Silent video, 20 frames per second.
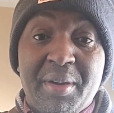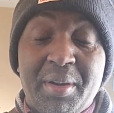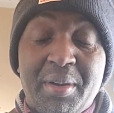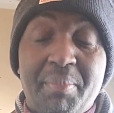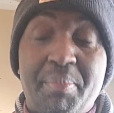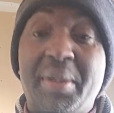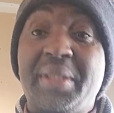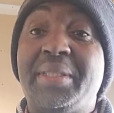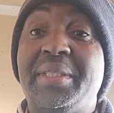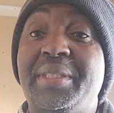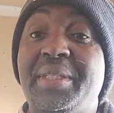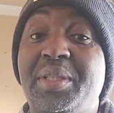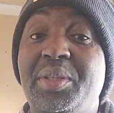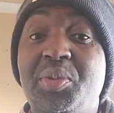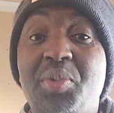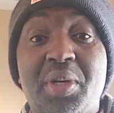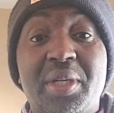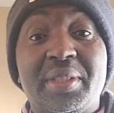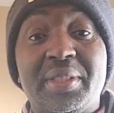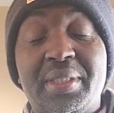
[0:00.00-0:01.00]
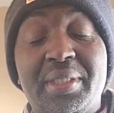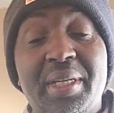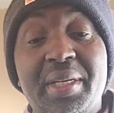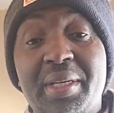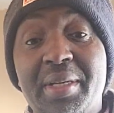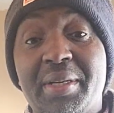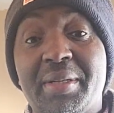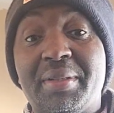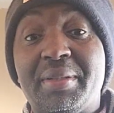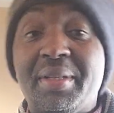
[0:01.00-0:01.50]
but you can
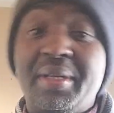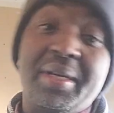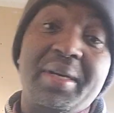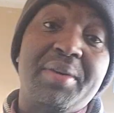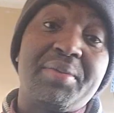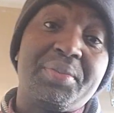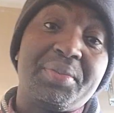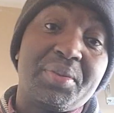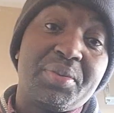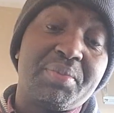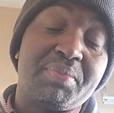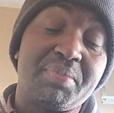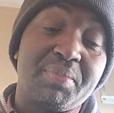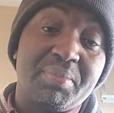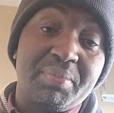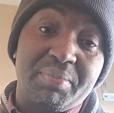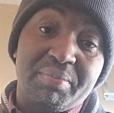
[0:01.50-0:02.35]
tell they are from